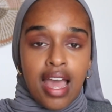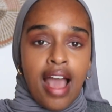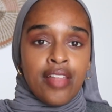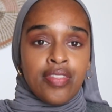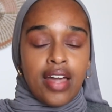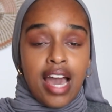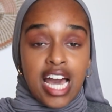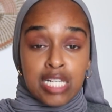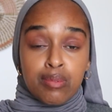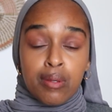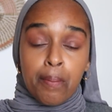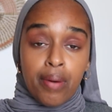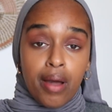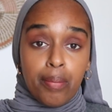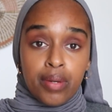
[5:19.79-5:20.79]
and that has
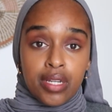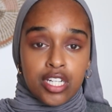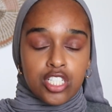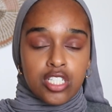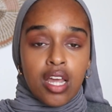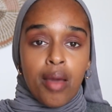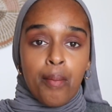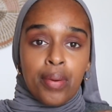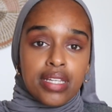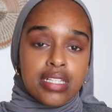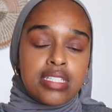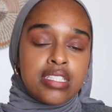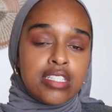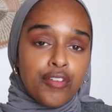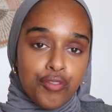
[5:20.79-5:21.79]
been published, but
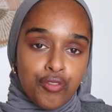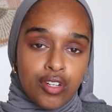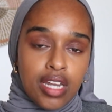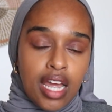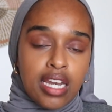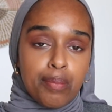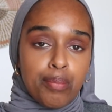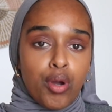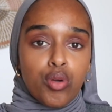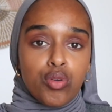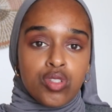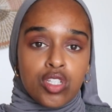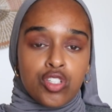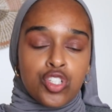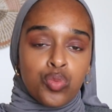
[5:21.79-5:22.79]
it's different and
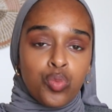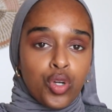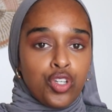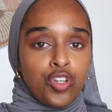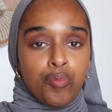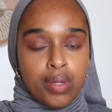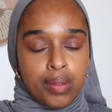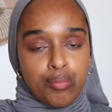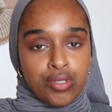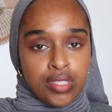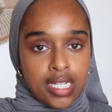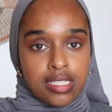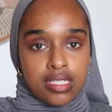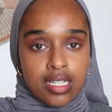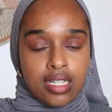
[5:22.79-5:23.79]
opposing to what you've been
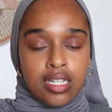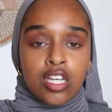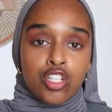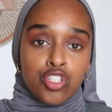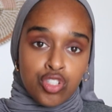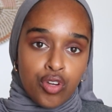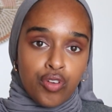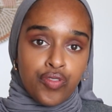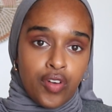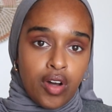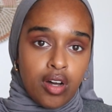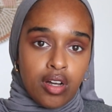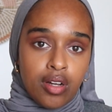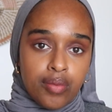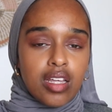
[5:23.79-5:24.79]
presenting so
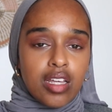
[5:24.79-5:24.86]
far.